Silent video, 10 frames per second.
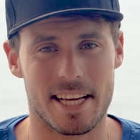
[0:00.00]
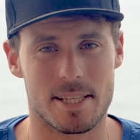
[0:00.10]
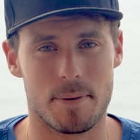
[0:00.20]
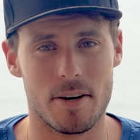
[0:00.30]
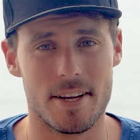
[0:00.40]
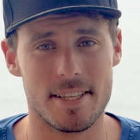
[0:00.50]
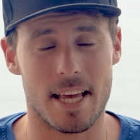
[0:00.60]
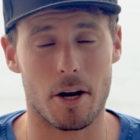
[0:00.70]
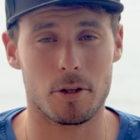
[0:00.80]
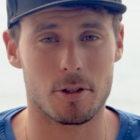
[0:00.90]
experience,
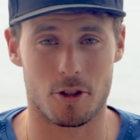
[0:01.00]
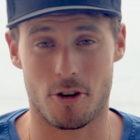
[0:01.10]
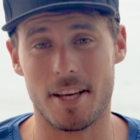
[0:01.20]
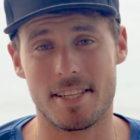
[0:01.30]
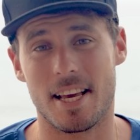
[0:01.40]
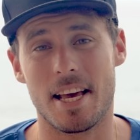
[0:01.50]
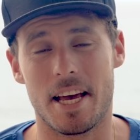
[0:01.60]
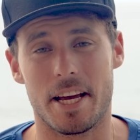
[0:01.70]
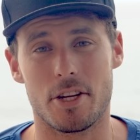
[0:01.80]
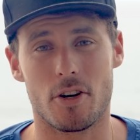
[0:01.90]
and also trust
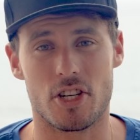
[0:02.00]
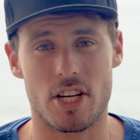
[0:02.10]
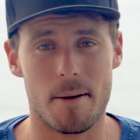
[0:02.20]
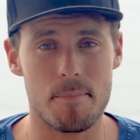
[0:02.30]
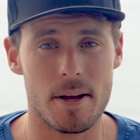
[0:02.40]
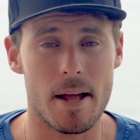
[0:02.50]
in your jump.